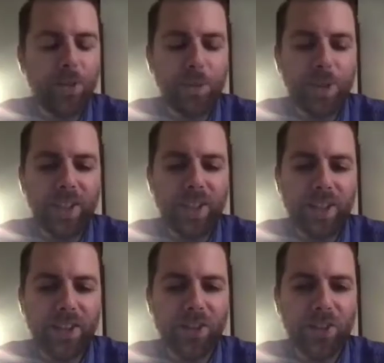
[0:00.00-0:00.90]
to me
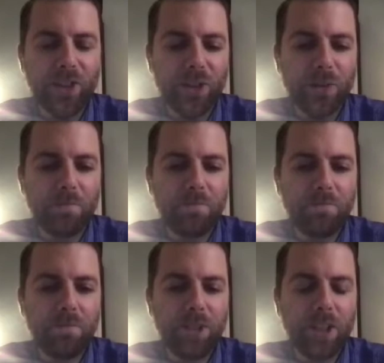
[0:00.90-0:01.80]
is,
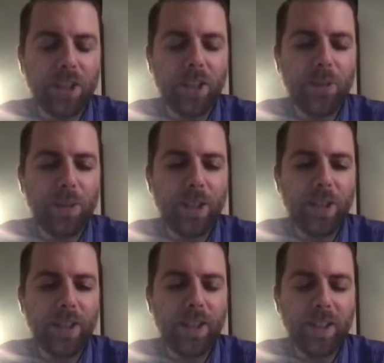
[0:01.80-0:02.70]
it could
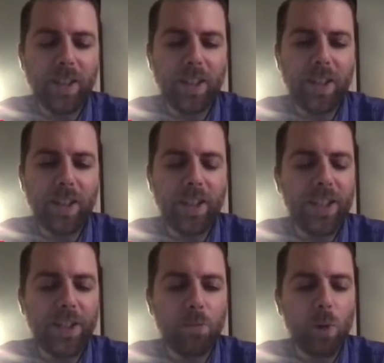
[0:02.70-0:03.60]
be
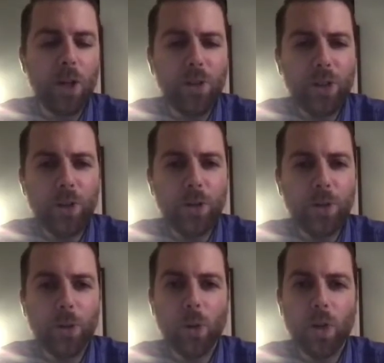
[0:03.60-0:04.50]
any well-known
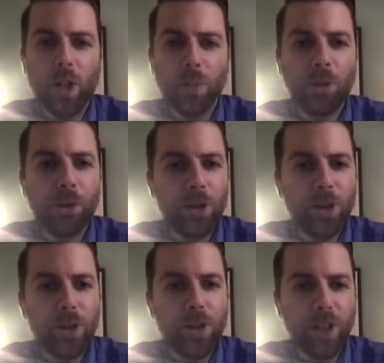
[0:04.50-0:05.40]
or
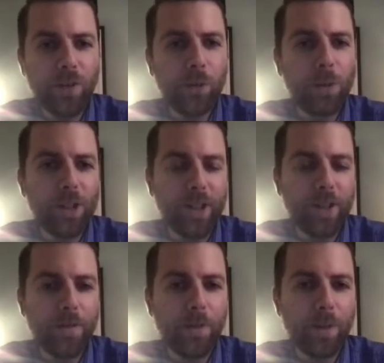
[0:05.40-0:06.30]
obscure Chiefs
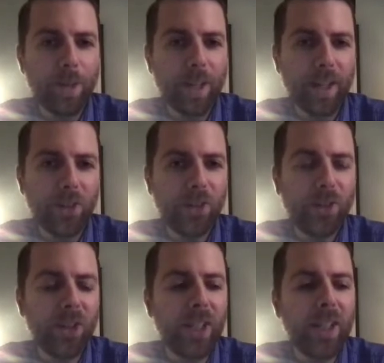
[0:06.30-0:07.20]
player from the past.
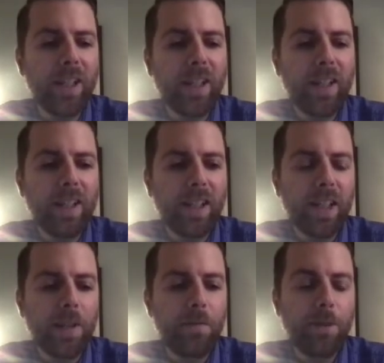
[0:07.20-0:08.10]

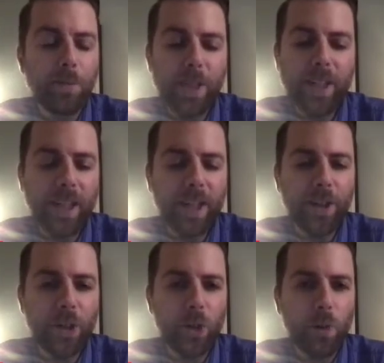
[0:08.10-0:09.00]
For me, I got
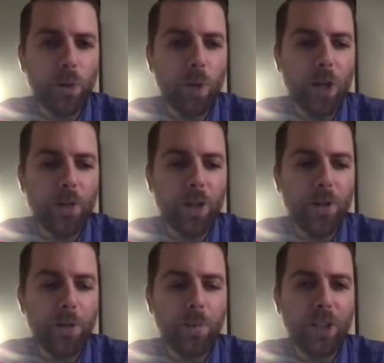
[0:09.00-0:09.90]
to go with
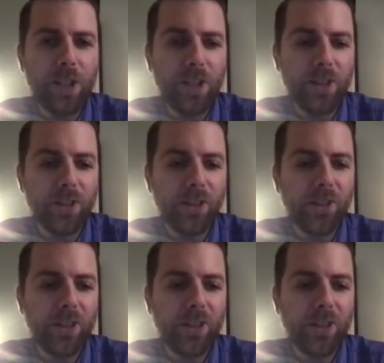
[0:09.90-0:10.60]
well-known because